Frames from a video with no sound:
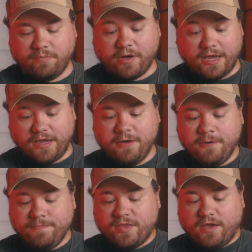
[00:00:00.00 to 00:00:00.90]
But
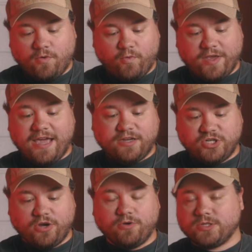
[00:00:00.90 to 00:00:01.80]
we can
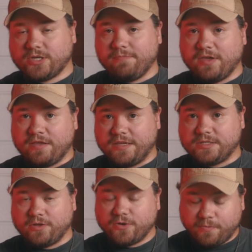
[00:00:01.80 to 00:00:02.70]
show something that's
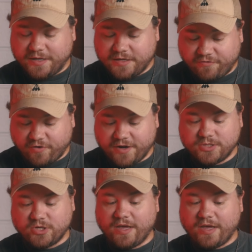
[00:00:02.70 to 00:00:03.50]
a little bit different, so